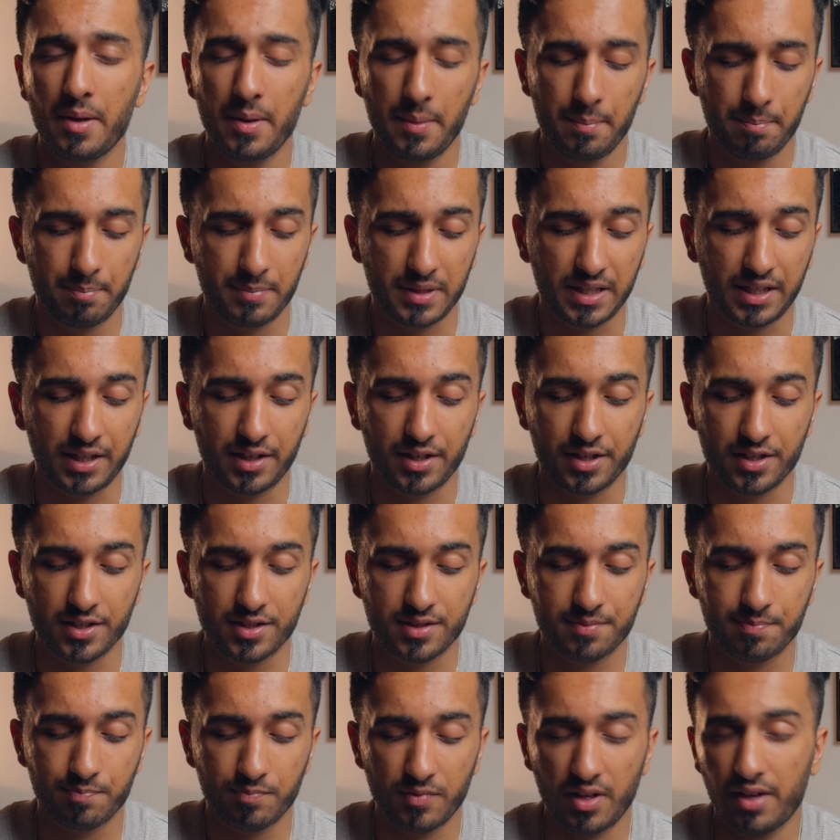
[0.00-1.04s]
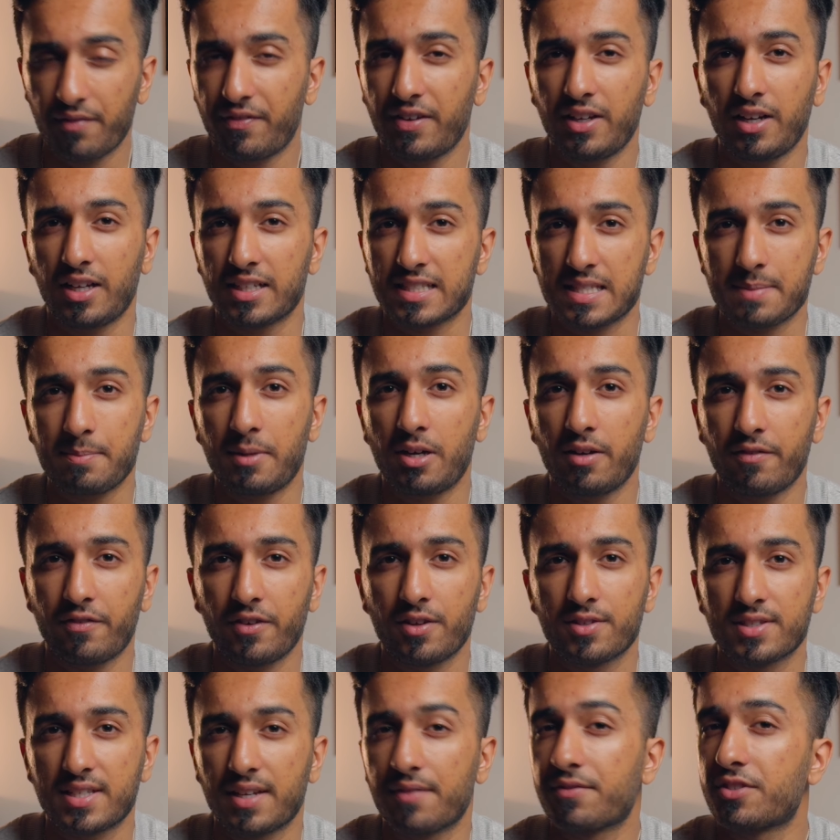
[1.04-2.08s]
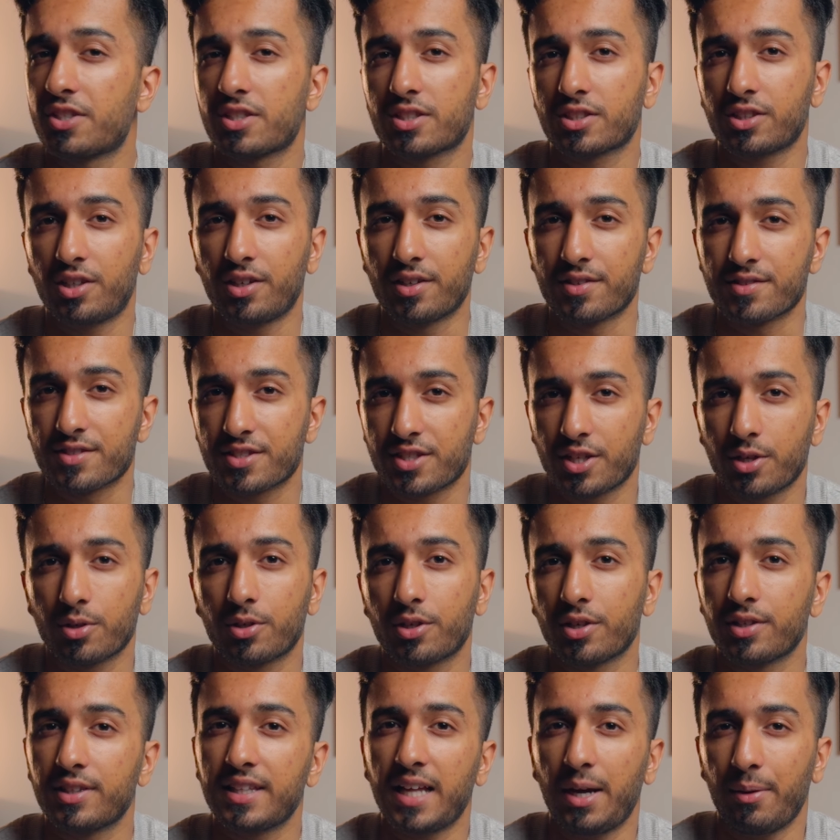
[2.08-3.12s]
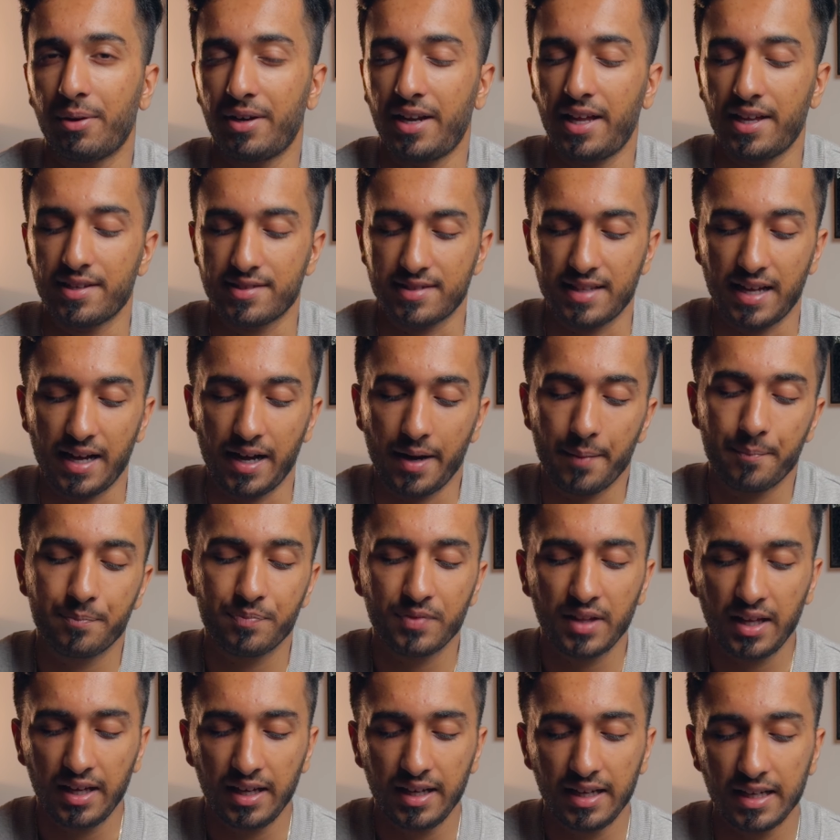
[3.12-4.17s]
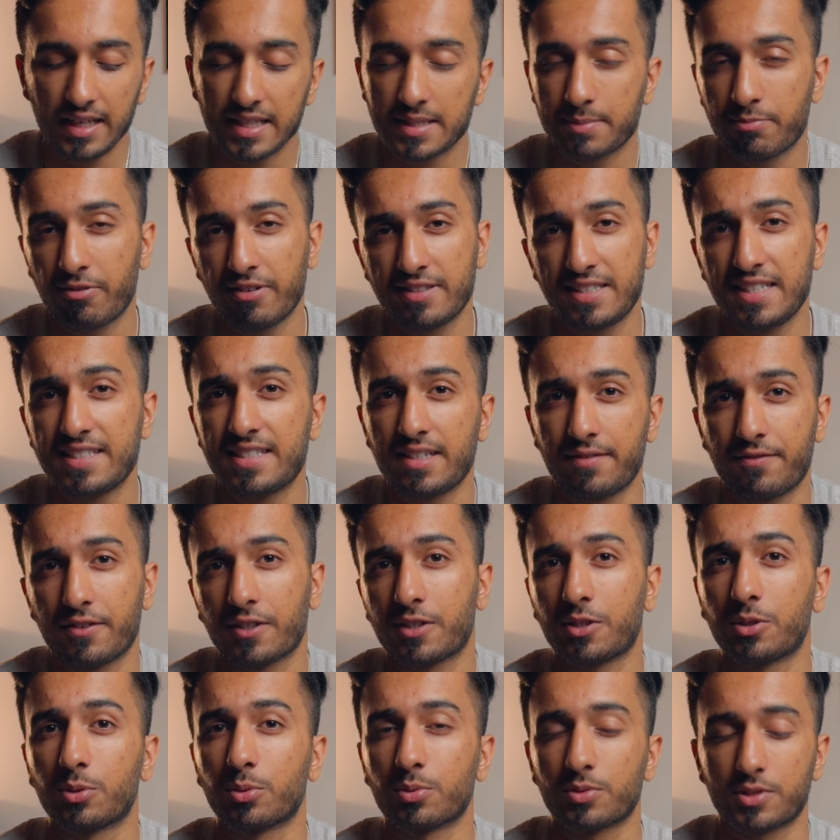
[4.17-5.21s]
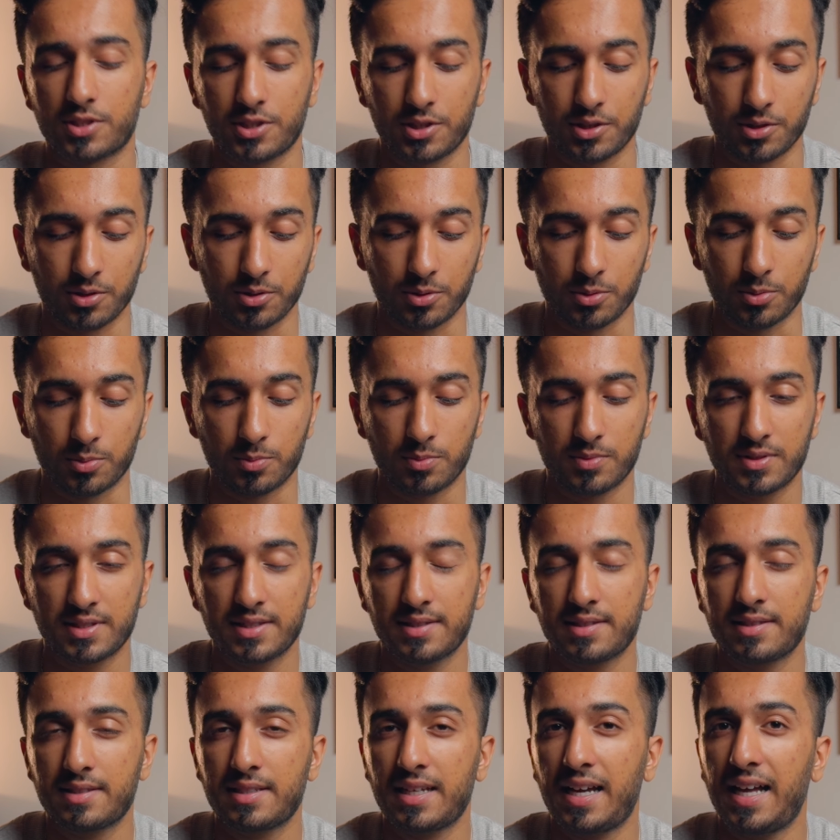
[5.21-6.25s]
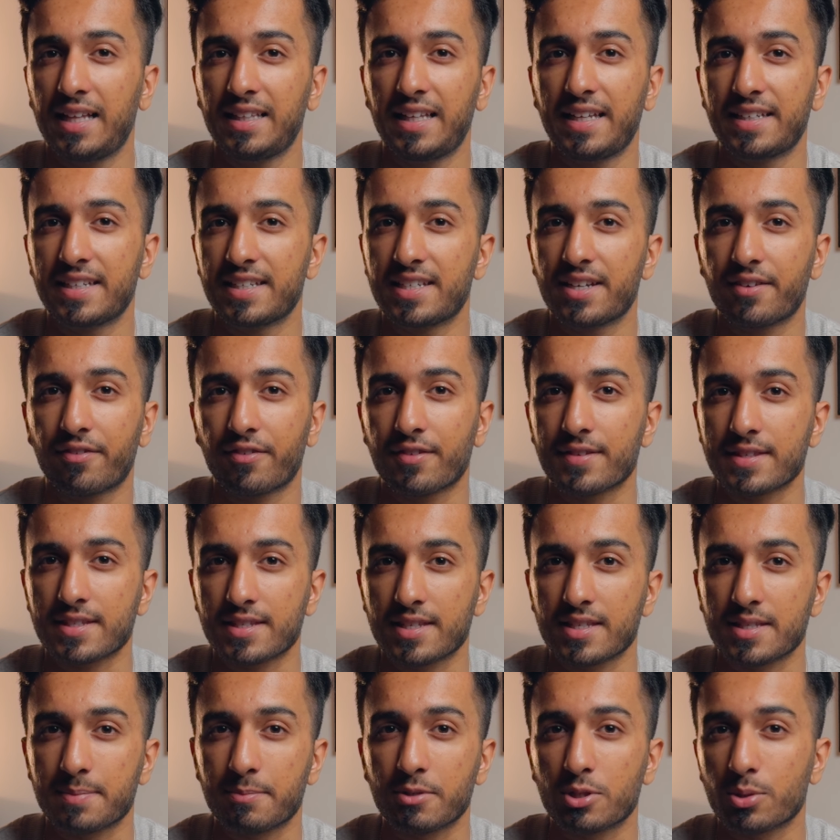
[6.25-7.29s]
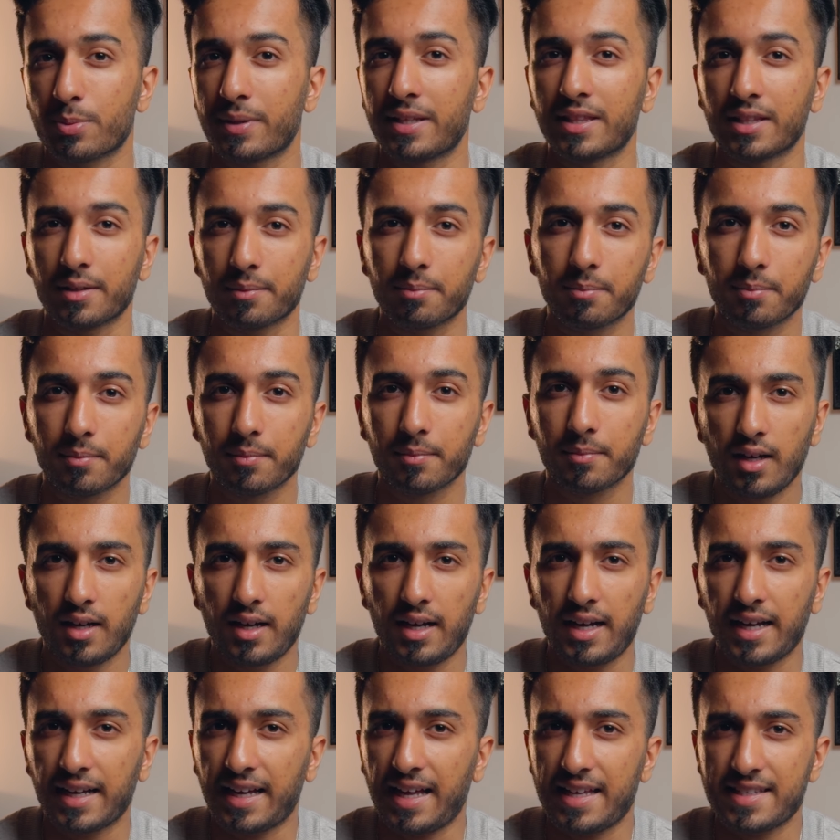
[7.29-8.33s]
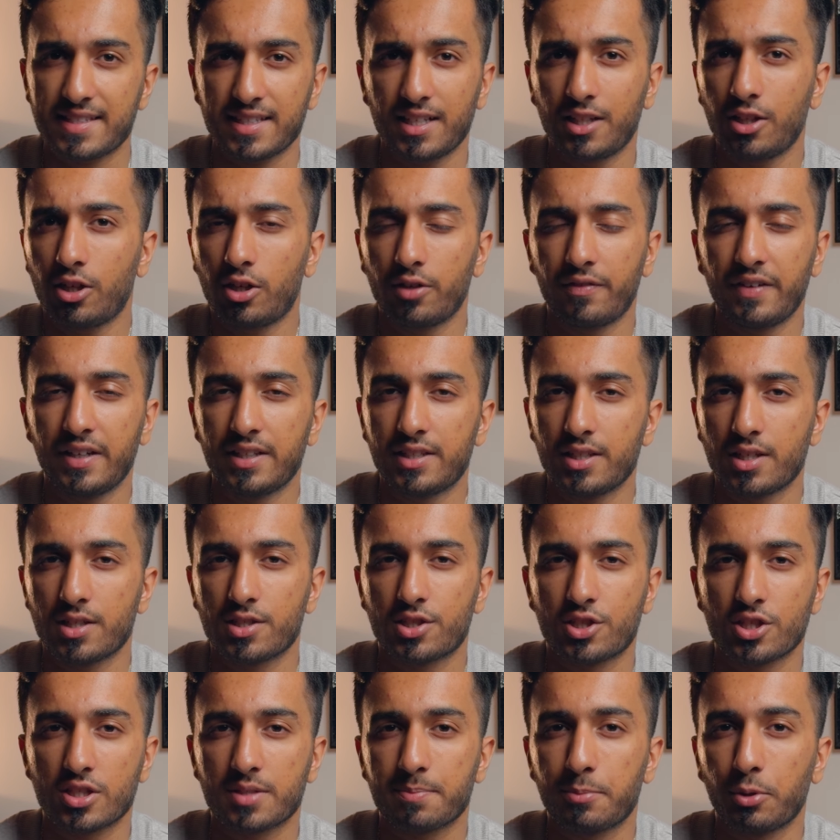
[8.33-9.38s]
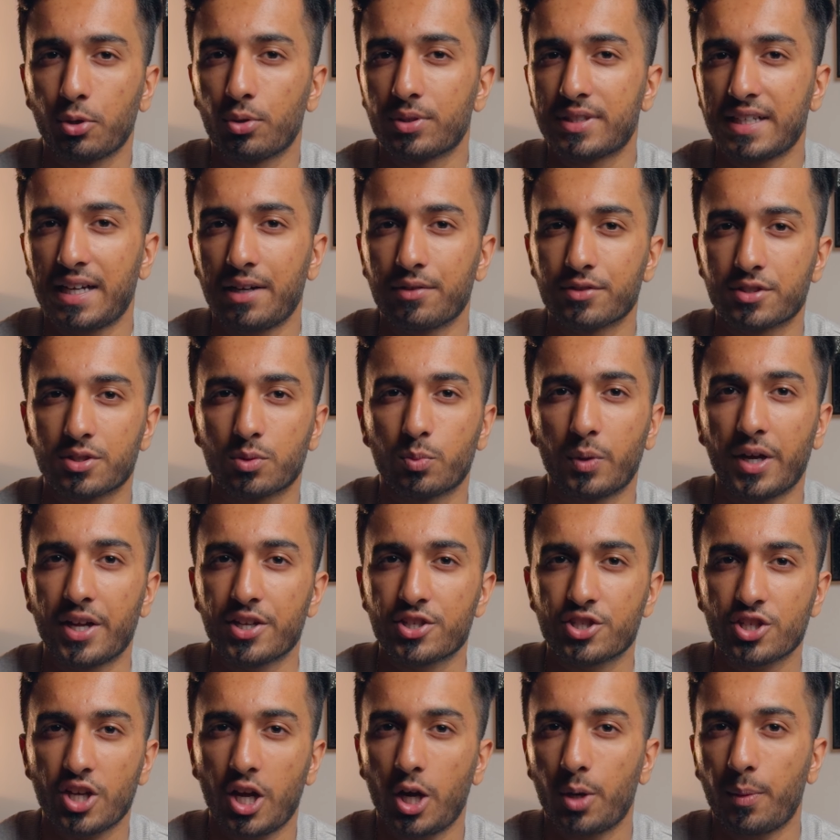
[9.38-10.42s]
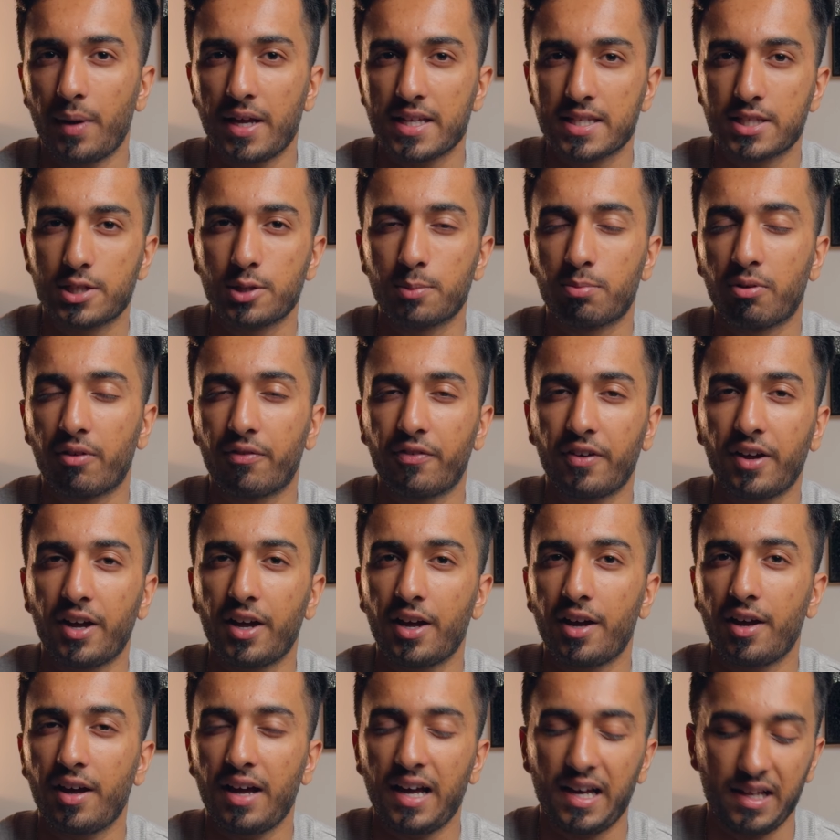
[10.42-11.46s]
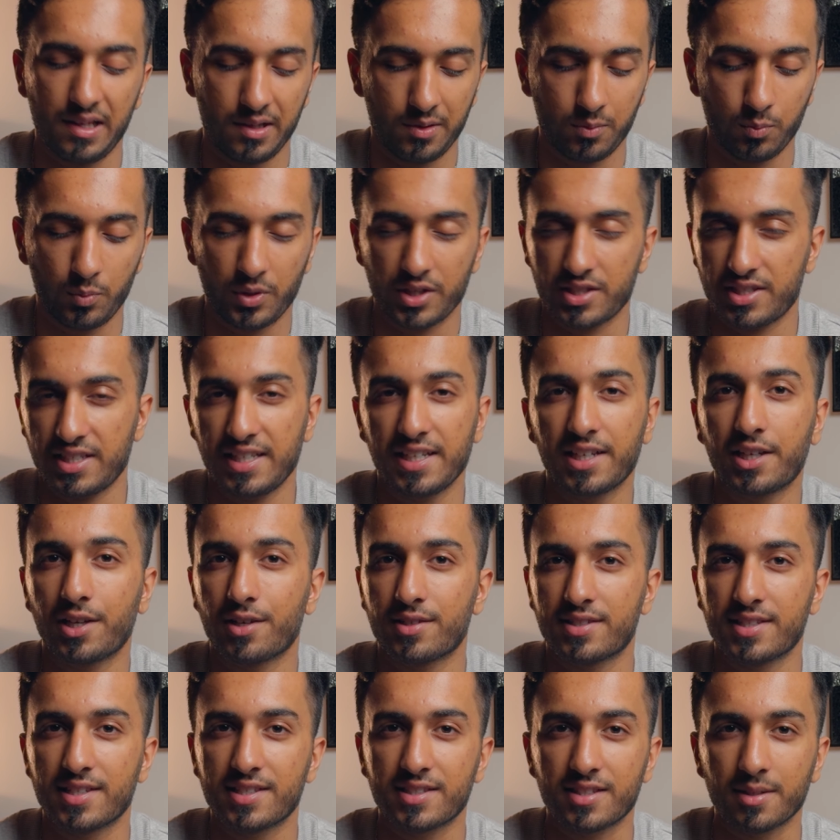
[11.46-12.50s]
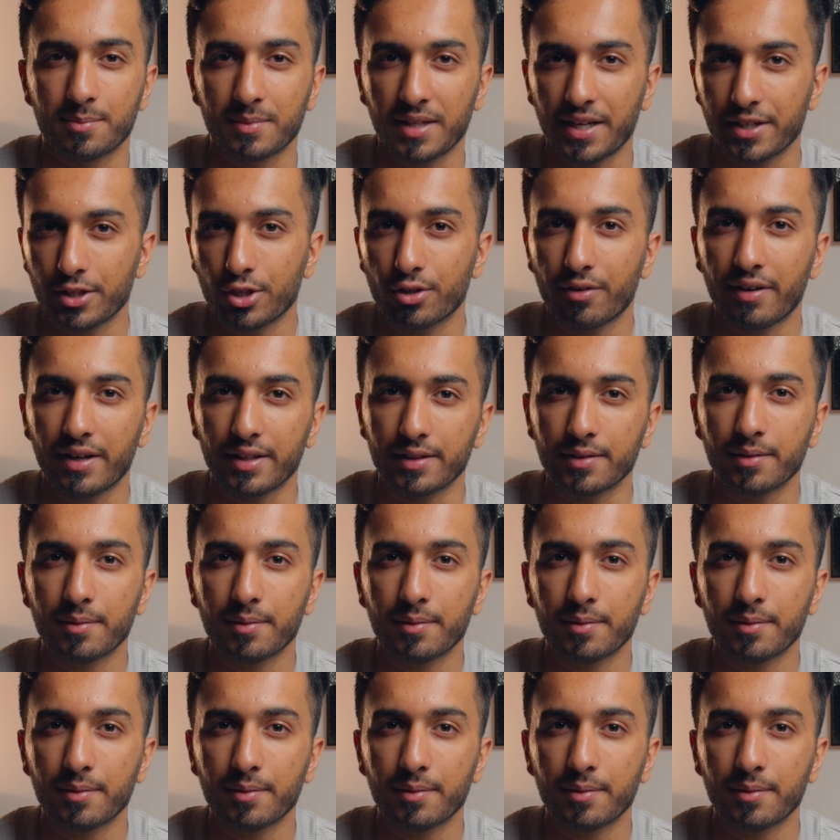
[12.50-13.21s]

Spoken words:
because I feel like smartphones have just gotten so good nowadays that it's pretty difficult to tell any differences between them. I guess a lot of it does just boil down to which OS you prefer and which ecosystem that you're in.